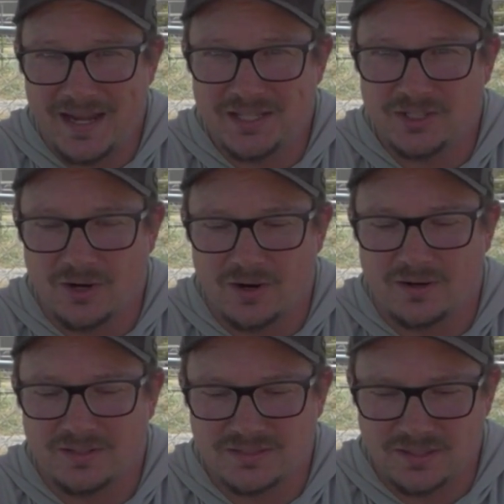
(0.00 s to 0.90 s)

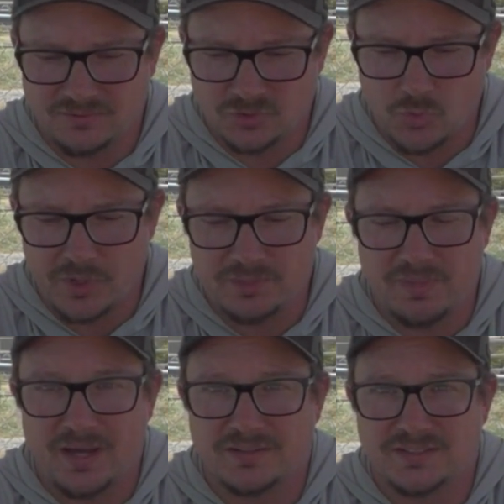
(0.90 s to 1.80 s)
yards of
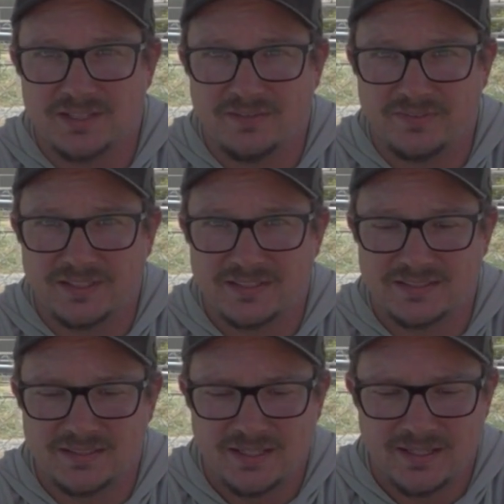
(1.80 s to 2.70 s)
20-pound
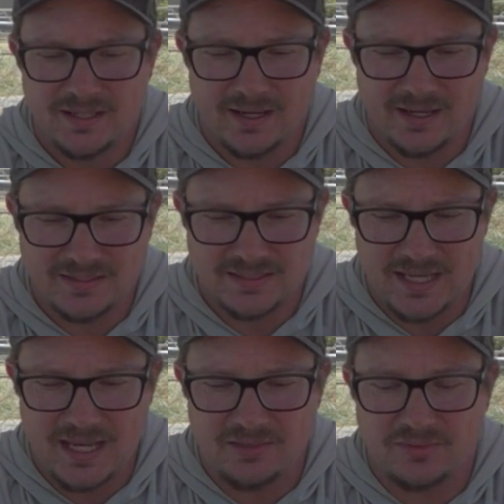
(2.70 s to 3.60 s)
suffix. It's the
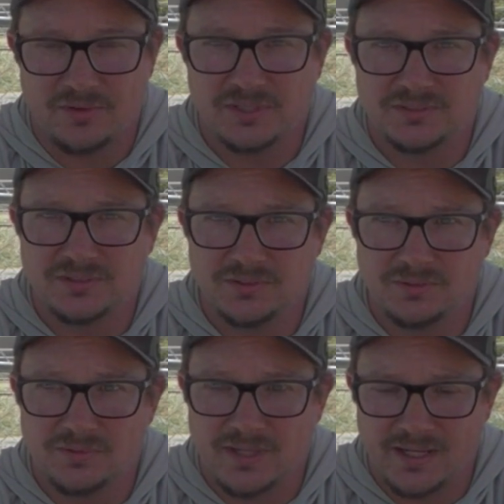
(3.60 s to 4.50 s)

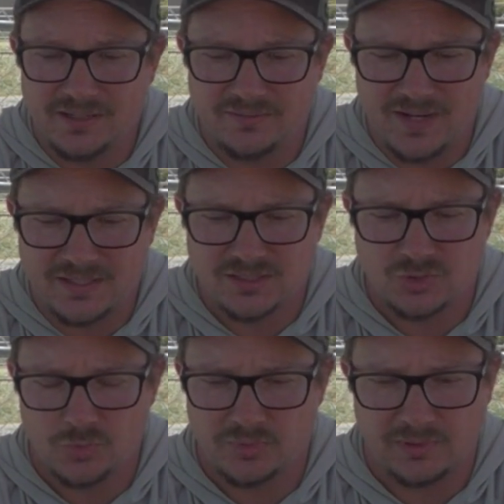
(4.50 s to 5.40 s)
832 Advanced
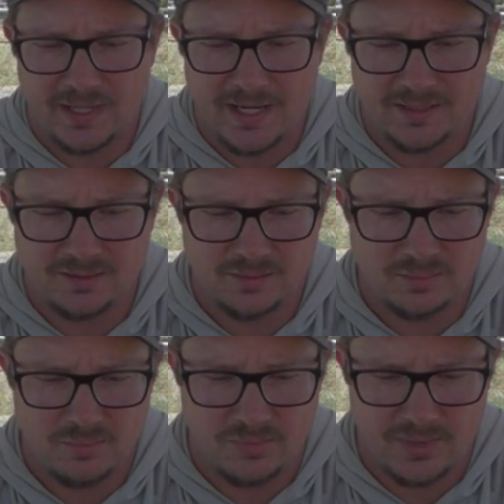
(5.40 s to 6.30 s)
Superline
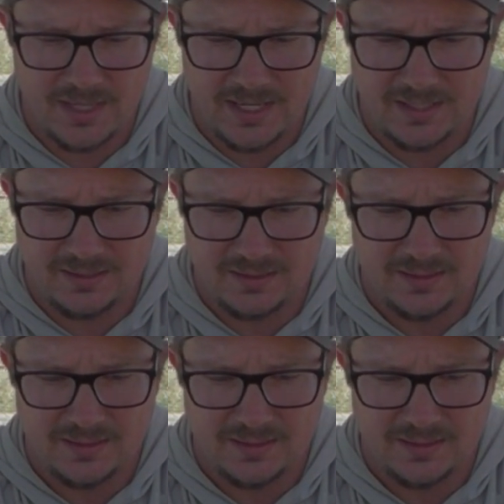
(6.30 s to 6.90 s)
braid.